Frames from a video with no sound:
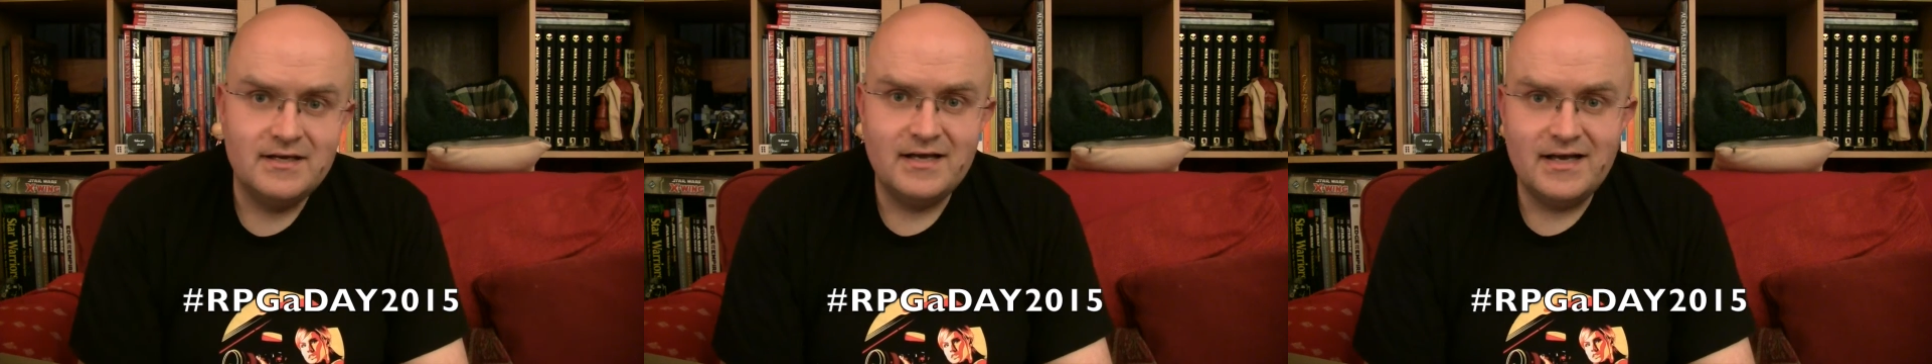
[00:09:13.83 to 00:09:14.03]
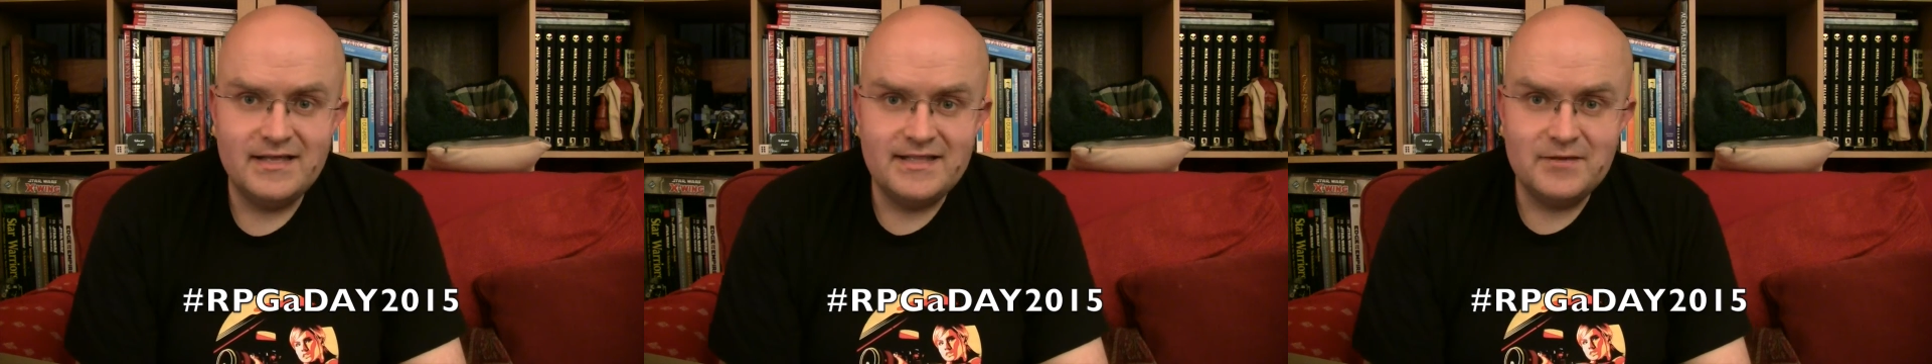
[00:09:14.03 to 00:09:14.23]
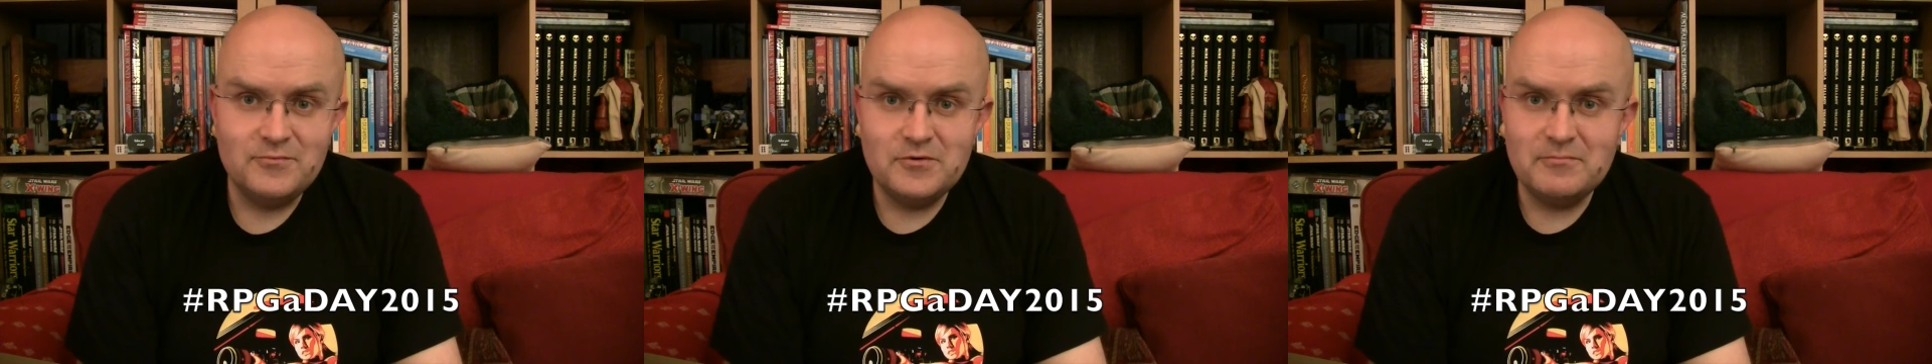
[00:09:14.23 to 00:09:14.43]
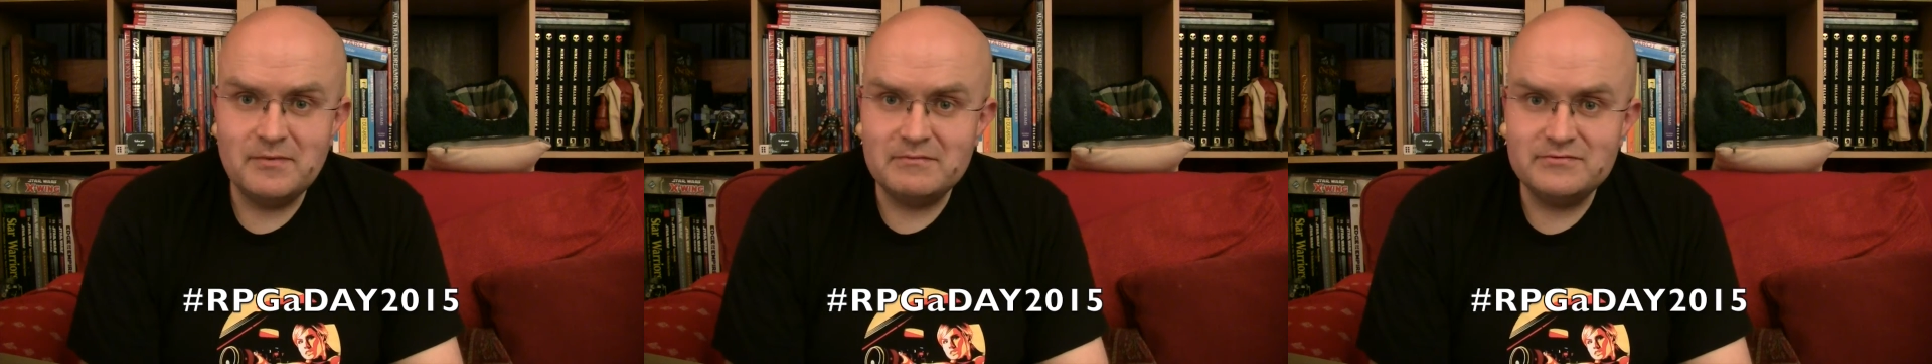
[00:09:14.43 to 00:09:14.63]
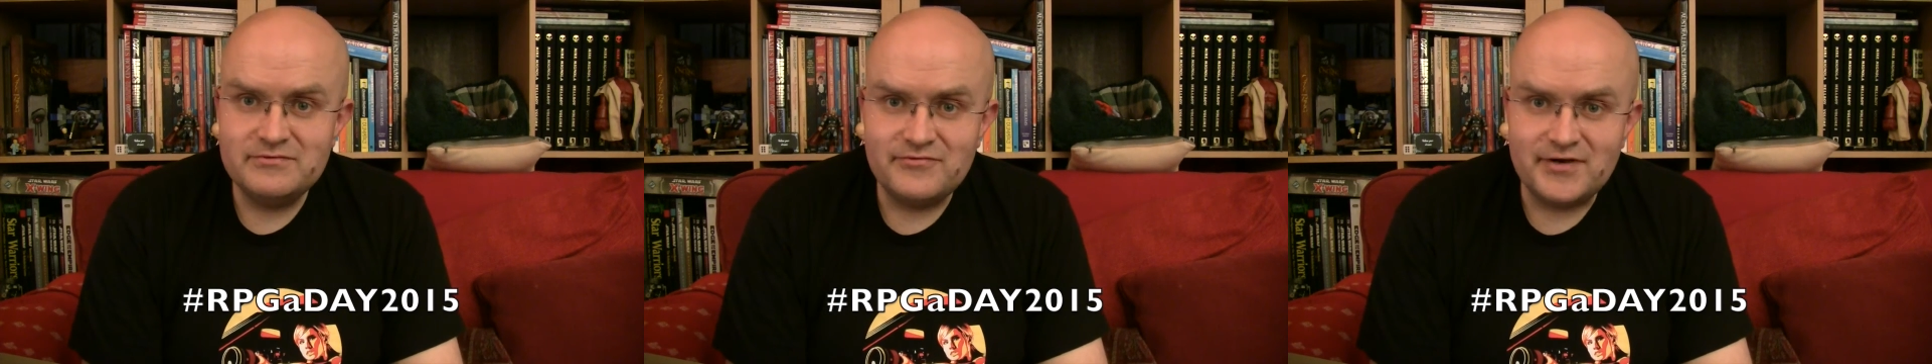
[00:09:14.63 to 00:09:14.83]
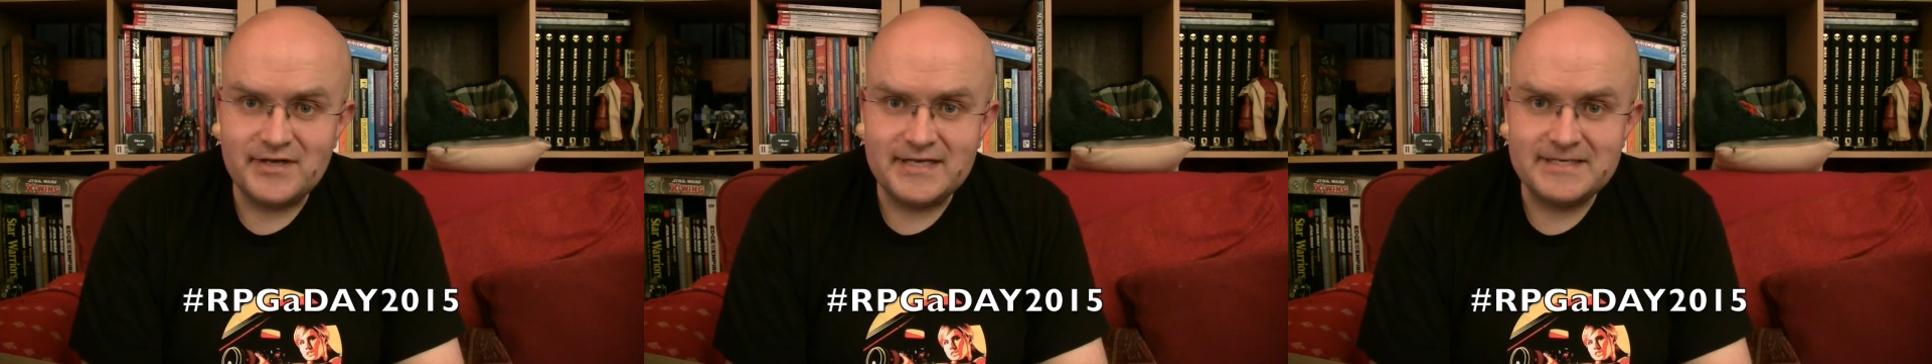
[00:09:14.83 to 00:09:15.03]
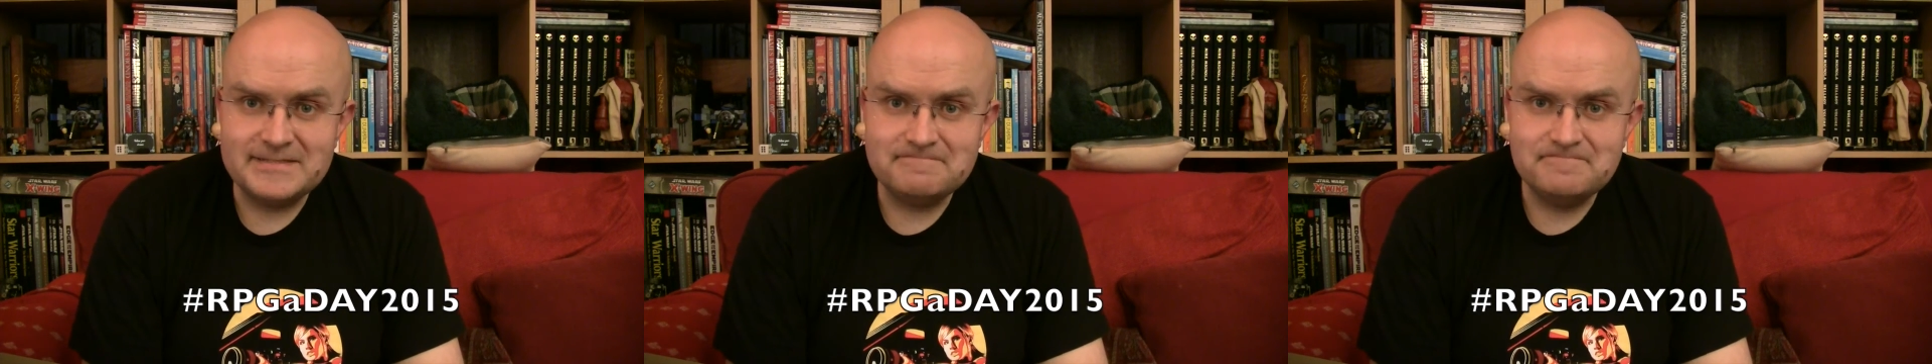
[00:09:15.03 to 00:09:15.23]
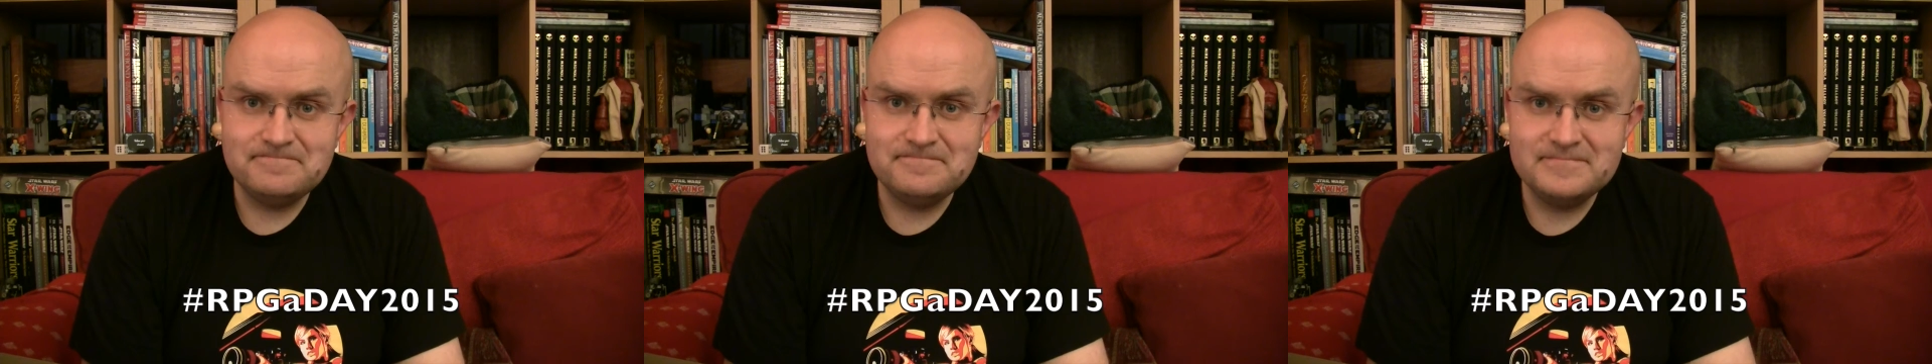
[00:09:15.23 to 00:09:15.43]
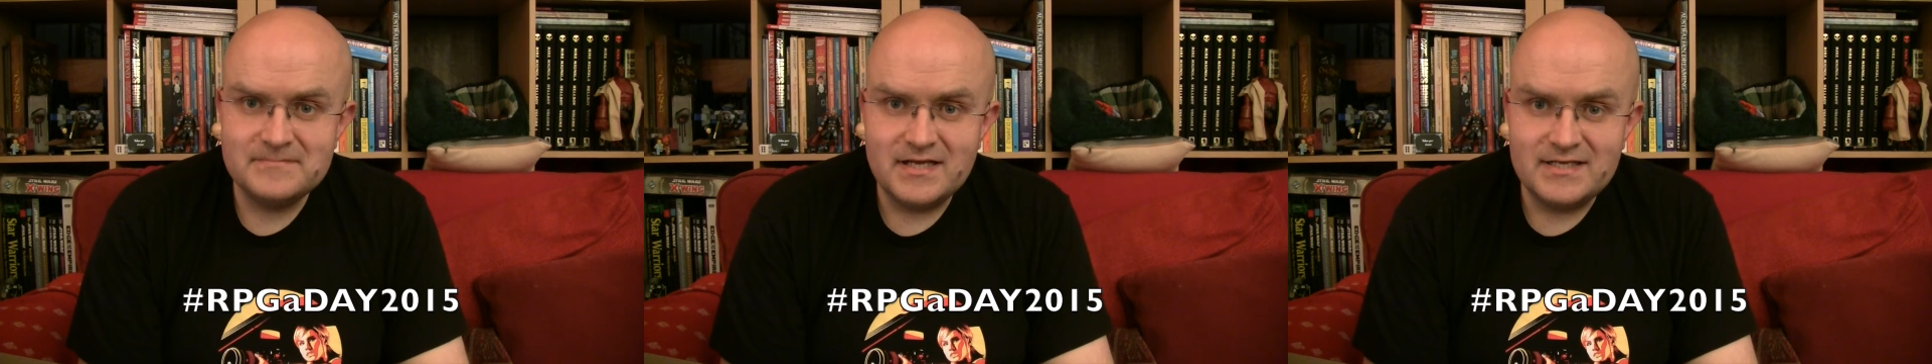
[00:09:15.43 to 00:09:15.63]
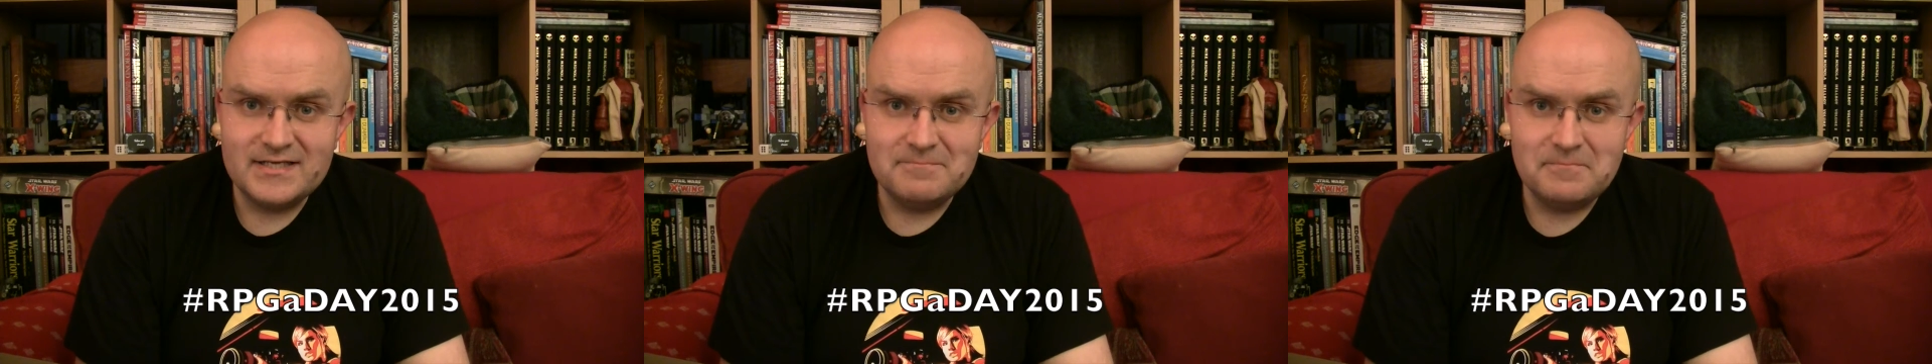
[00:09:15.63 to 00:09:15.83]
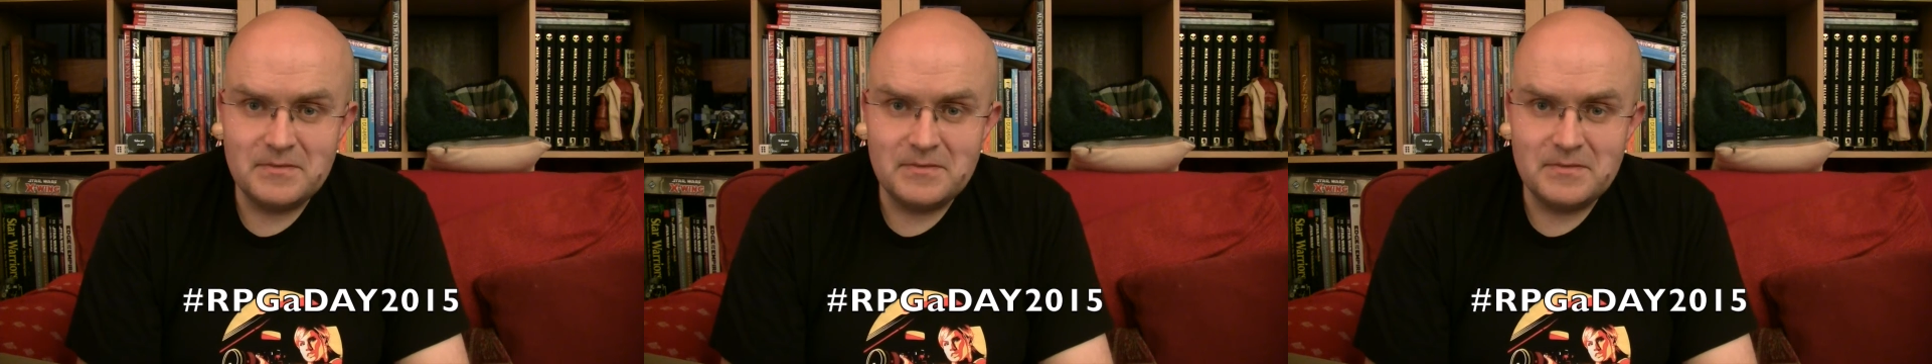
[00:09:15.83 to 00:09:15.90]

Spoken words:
and then we'll be able to find it, and